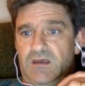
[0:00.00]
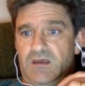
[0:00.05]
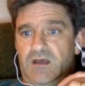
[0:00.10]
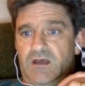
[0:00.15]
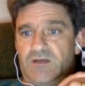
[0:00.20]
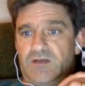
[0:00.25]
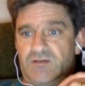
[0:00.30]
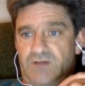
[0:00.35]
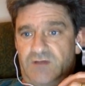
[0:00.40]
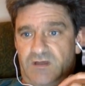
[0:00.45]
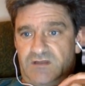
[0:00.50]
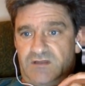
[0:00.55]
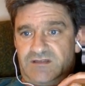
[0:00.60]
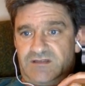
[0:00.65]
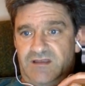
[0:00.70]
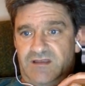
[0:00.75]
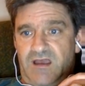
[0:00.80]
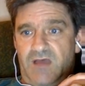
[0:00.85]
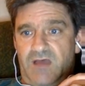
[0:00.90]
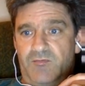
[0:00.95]
truck
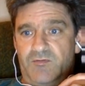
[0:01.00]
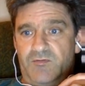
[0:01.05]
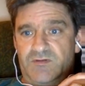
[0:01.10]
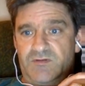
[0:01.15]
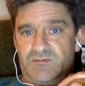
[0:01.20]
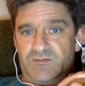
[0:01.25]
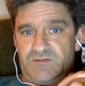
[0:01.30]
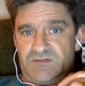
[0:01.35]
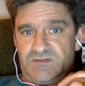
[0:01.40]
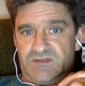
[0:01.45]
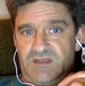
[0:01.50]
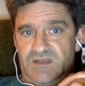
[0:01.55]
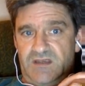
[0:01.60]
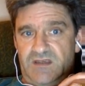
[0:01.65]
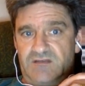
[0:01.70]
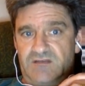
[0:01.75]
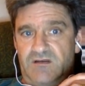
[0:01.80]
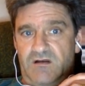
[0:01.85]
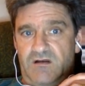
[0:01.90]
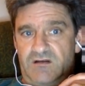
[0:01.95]
stop, which was
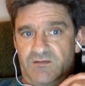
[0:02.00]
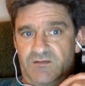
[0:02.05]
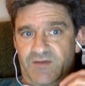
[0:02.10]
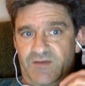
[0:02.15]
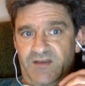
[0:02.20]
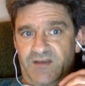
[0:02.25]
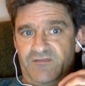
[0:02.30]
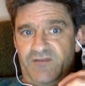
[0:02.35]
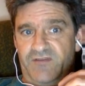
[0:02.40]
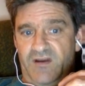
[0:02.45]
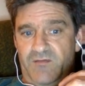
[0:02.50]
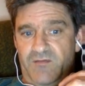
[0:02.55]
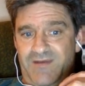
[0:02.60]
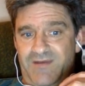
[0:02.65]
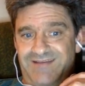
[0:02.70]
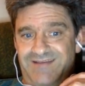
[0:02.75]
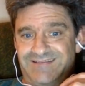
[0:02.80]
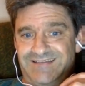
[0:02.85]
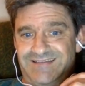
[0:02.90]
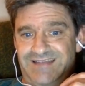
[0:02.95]
talked about a fair
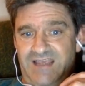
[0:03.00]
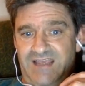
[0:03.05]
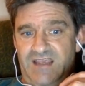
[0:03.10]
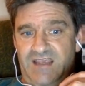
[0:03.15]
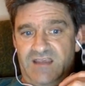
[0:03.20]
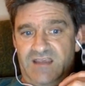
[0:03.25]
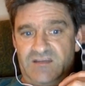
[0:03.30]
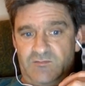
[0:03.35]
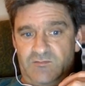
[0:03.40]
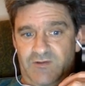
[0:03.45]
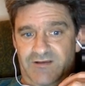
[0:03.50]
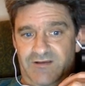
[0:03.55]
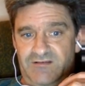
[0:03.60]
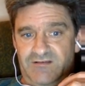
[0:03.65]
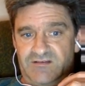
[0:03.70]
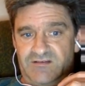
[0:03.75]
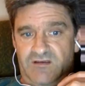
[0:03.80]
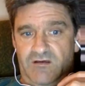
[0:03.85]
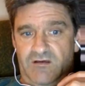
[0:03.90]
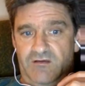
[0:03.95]
amount today, as well
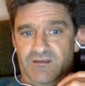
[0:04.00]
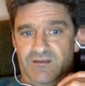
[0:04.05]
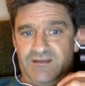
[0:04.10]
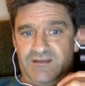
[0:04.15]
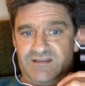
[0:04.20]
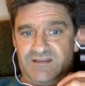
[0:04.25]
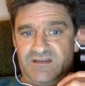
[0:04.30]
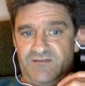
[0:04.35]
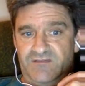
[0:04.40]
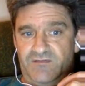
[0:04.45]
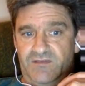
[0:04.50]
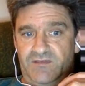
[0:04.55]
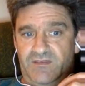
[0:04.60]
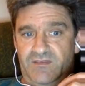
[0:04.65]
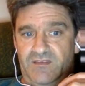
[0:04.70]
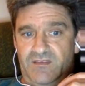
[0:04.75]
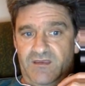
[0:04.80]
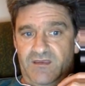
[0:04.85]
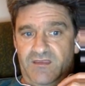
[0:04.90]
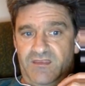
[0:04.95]
as all these different
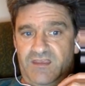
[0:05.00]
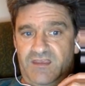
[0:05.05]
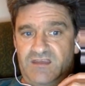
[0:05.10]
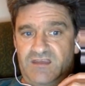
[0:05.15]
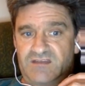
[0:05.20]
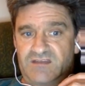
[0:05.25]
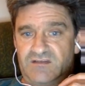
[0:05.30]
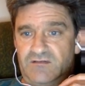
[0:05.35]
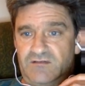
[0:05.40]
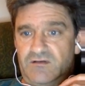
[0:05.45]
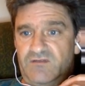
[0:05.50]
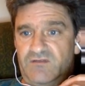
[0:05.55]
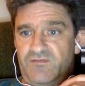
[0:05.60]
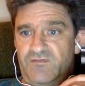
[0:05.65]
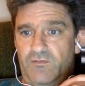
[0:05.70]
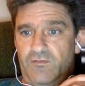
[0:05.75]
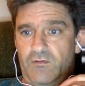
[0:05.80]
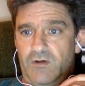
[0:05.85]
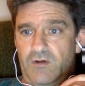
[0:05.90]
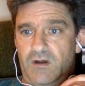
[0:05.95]
things to look
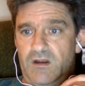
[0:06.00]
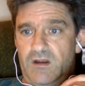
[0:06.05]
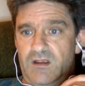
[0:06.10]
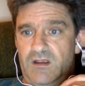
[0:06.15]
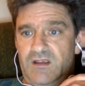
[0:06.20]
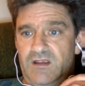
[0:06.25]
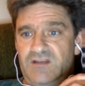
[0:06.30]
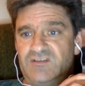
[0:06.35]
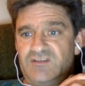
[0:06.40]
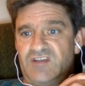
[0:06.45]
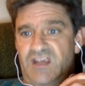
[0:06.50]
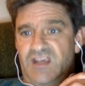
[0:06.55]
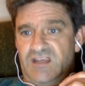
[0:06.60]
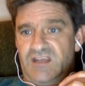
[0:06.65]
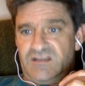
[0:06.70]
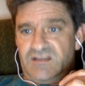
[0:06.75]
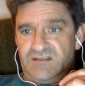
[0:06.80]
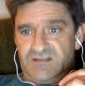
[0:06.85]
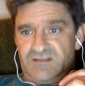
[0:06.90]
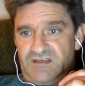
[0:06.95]
for,
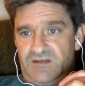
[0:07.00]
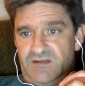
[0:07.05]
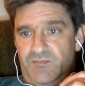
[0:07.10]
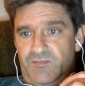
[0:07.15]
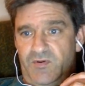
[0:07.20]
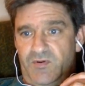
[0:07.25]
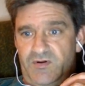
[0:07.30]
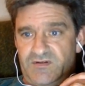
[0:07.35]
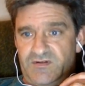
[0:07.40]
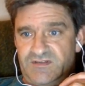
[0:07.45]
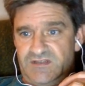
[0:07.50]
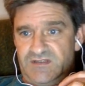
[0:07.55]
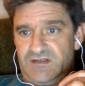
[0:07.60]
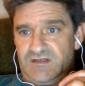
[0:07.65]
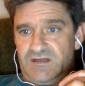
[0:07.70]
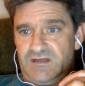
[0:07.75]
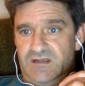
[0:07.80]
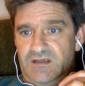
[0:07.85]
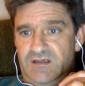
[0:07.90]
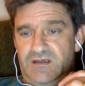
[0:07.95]
changes in a
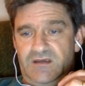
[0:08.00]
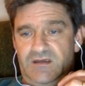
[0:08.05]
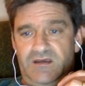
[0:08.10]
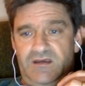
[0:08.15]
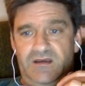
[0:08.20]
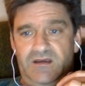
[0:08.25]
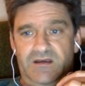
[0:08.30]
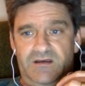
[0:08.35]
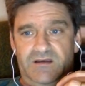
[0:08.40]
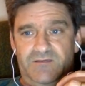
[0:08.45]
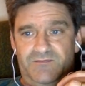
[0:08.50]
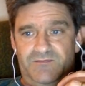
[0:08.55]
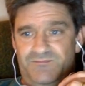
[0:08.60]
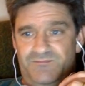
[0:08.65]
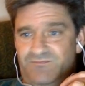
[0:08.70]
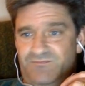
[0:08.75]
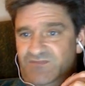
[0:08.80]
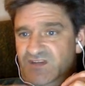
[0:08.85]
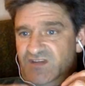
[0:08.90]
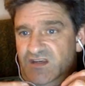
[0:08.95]
person,
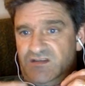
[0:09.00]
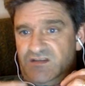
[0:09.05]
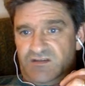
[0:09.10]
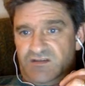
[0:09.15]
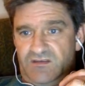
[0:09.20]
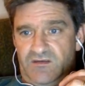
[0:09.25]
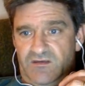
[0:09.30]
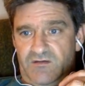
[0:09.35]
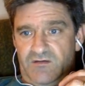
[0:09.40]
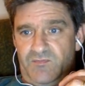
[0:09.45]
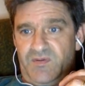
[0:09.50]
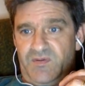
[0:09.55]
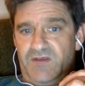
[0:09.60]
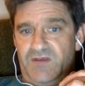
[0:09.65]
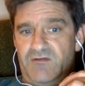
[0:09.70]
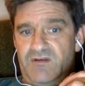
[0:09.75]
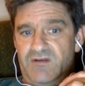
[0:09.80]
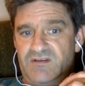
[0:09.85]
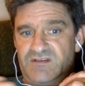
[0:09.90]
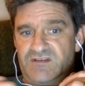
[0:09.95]
changing their
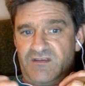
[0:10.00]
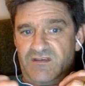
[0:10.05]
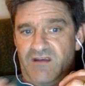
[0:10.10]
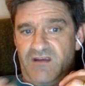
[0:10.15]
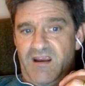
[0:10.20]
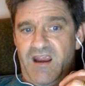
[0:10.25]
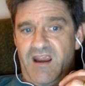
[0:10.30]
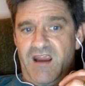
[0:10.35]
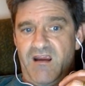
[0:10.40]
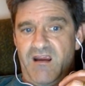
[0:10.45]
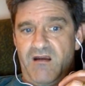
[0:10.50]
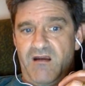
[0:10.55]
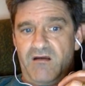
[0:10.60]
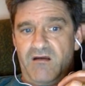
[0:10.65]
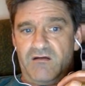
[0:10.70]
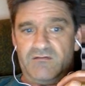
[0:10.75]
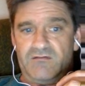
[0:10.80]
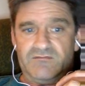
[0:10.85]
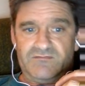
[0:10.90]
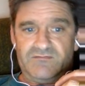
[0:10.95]
appearance, their
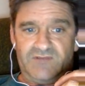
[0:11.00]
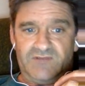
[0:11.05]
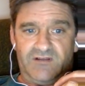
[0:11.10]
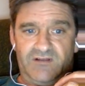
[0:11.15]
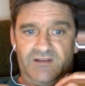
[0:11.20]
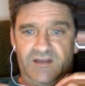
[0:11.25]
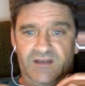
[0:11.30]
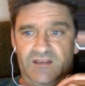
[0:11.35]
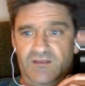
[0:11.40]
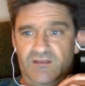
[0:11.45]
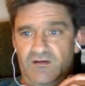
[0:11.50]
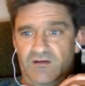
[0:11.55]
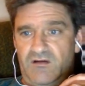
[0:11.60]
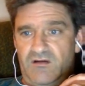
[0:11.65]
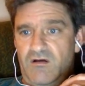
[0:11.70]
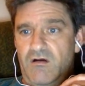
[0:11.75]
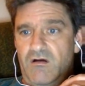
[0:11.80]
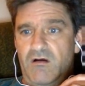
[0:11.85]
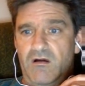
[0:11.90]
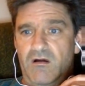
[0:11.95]
hair, cleaning their
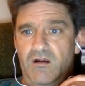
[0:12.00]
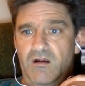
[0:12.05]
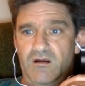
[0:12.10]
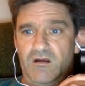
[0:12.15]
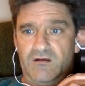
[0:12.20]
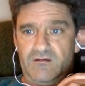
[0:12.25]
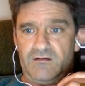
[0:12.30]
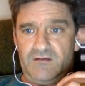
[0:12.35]
car,